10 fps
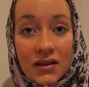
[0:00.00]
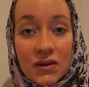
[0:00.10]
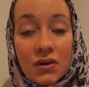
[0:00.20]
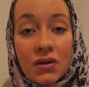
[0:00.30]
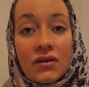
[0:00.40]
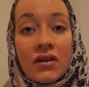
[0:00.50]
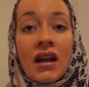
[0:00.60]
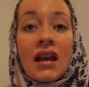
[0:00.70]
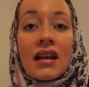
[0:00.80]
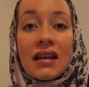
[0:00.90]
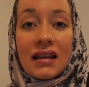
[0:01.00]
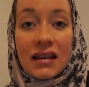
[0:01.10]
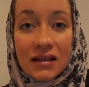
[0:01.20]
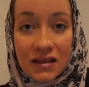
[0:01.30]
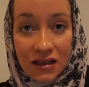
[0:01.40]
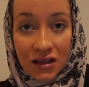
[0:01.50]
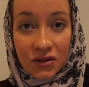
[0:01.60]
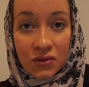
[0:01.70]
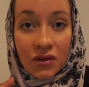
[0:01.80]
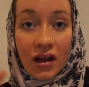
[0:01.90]
sort of easier
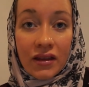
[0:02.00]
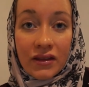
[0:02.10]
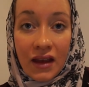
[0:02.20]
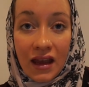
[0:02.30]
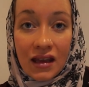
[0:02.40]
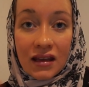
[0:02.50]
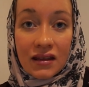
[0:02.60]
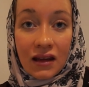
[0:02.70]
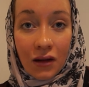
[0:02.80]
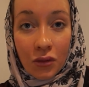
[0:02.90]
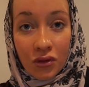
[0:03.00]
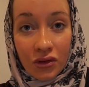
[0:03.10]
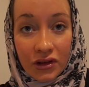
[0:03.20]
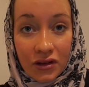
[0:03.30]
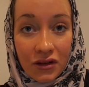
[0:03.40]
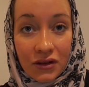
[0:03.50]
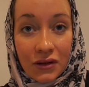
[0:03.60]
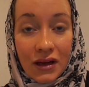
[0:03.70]
to take the order, you know,